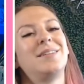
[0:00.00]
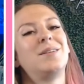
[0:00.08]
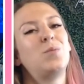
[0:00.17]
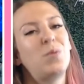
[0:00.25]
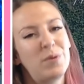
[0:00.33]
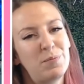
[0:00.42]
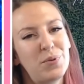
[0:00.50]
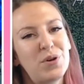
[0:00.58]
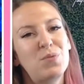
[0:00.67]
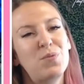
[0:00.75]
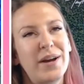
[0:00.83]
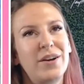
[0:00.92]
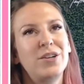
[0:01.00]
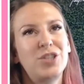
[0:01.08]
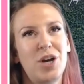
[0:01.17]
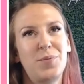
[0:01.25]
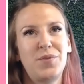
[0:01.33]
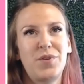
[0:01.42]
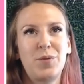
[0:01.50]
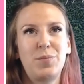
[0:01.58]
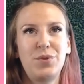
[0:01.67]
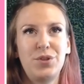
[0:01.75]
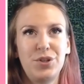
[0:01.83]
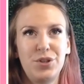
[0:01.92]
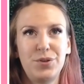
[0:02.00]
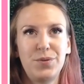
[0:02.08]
Well, we'll put white on top of our blue.